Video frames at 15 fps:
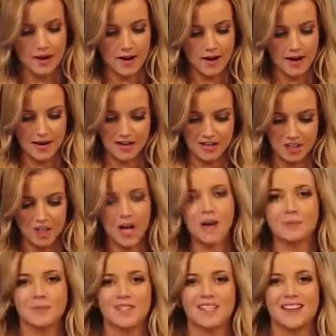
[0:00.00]
I
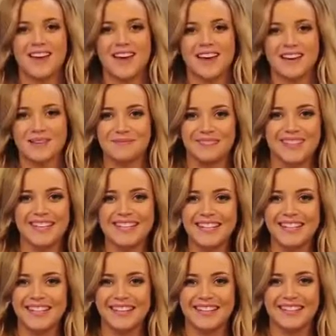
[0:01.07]
chopped and I
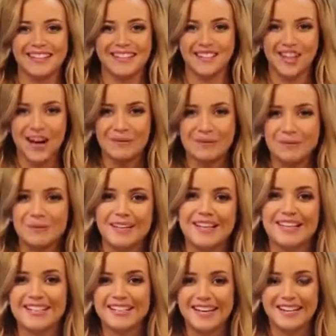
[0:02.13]
blended and I chopped
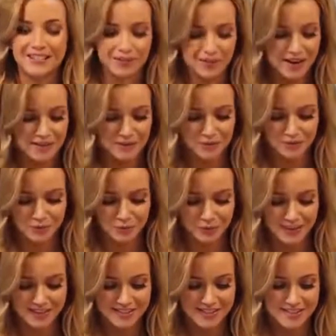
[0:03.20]
because I don't have a food
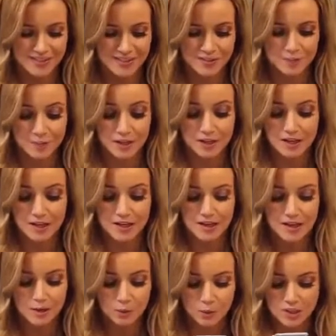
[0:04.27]
processor, but
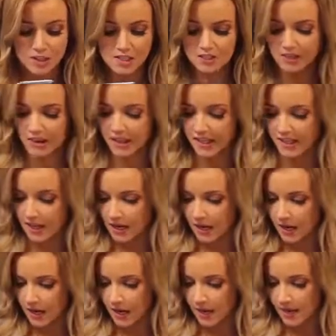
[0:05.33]
worked just fine.
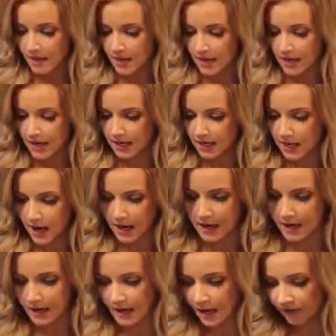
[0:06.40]
And then
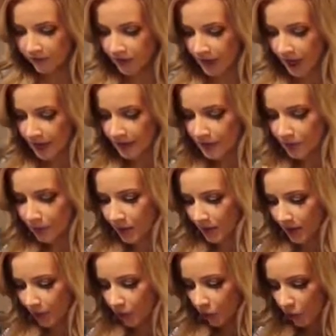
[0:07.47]
I got
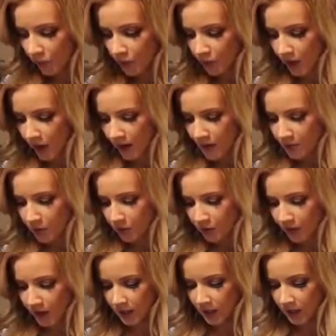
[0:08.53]
my 1/4 cup
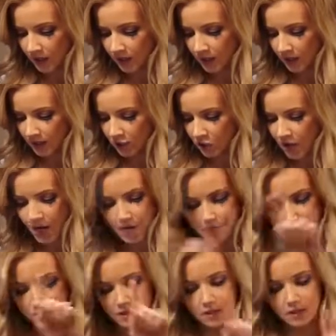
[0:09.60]
green onion
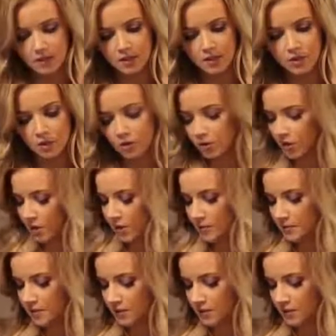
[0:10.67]
chopped, 1/4 cup